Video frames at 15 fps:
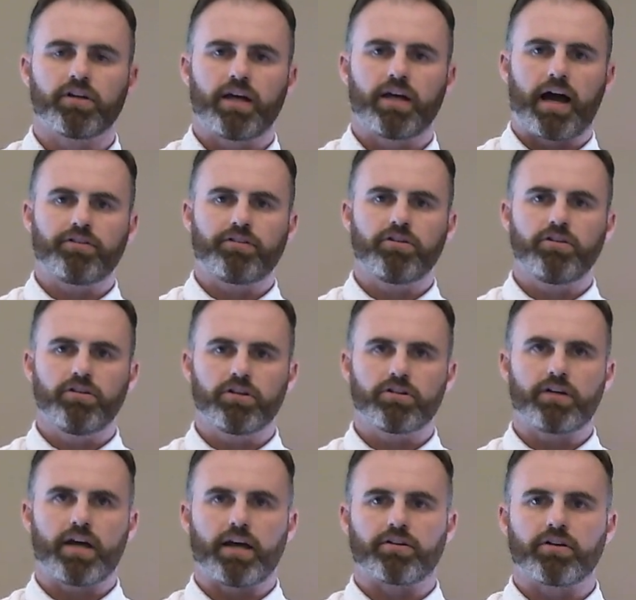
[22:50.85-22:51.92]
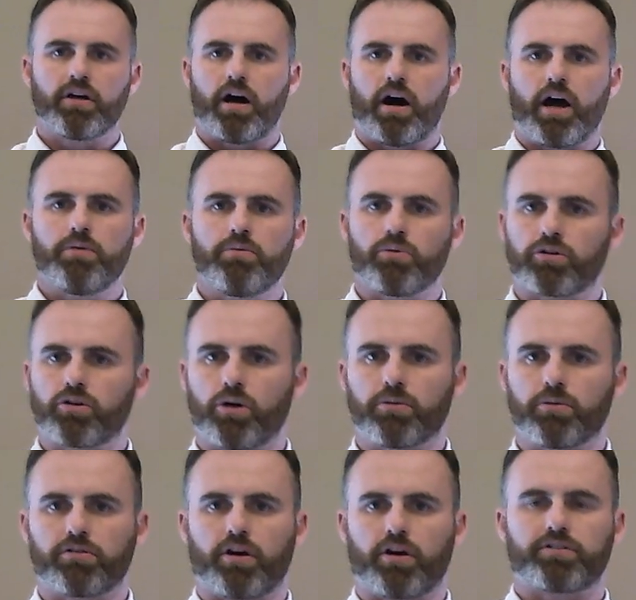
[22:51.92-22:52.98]
As a year ahead, I would come
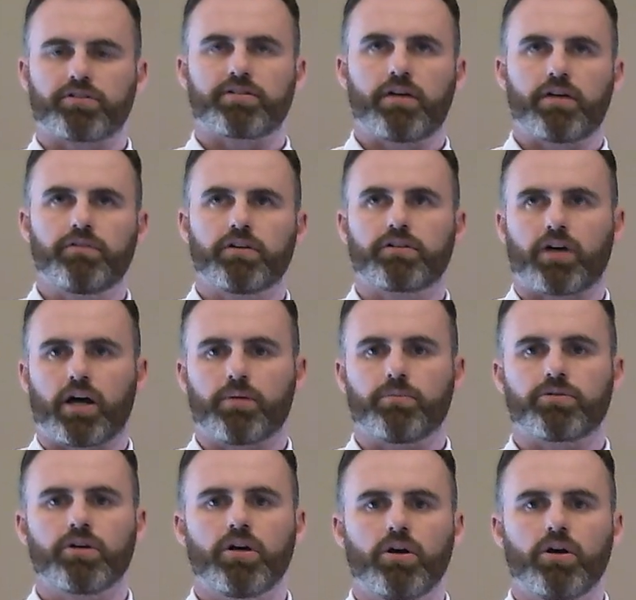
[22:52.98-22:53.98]
across several times